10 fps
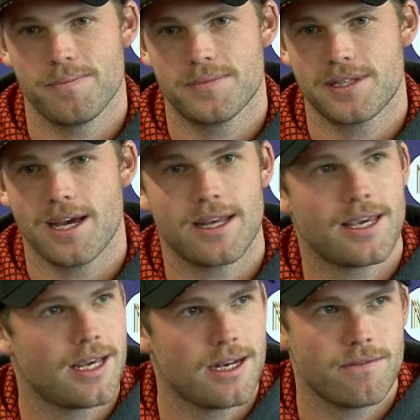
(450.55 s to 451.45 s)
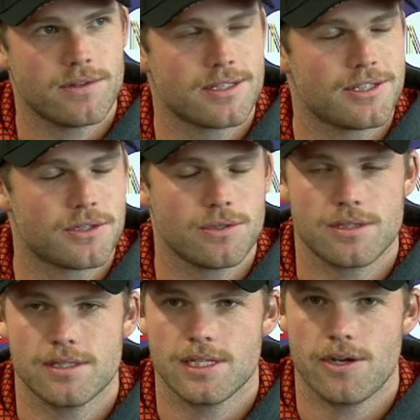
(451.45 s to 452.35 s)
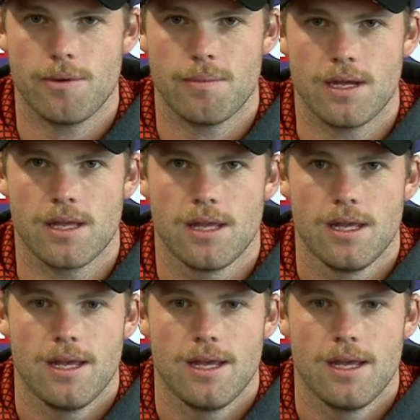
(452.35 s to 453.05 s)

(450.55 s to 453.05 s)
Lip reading: Start again, obviously scores are zero, but